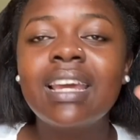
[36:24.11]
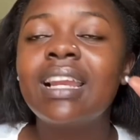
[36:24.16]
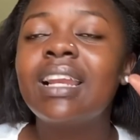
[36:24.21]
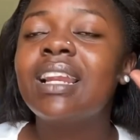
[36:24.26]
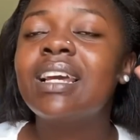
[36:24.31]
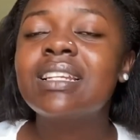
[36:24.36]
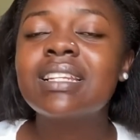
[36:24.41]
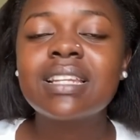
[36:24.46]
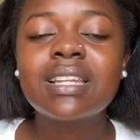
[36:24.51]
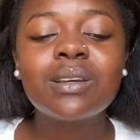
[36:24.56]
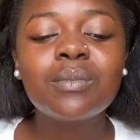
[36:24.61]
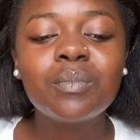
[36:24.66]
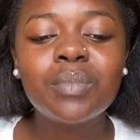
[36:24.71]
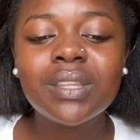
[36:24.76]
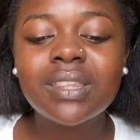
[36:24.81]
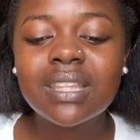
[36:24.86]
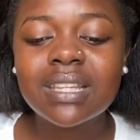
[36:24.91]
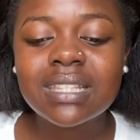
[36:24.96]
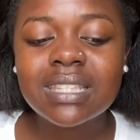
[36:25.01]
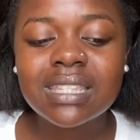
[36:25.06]
Let him
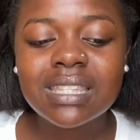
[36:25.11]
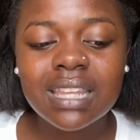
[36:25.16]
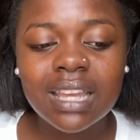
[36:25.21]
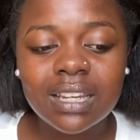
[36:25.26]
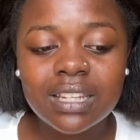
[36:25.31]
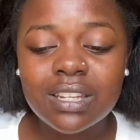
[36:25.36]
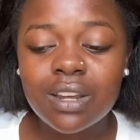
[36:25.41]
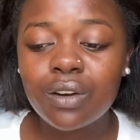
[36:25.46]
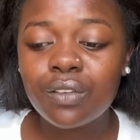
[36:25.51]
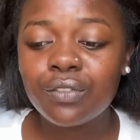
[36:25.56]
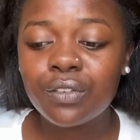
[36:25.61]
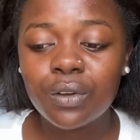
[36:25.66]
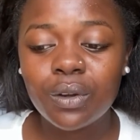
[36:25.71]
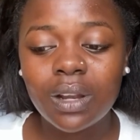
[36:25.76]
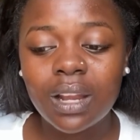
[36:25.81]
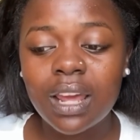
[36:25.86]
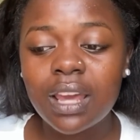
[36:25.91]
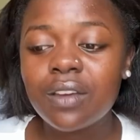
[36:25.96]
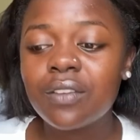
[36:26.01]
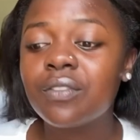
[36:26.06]
be the center of your
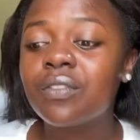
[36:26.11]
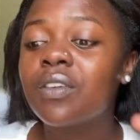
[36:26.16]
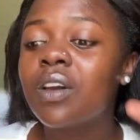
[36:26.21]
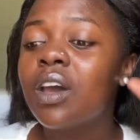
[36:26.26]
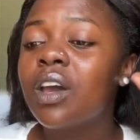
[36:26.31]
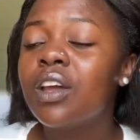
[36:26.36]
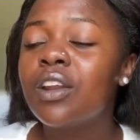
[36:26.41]
life.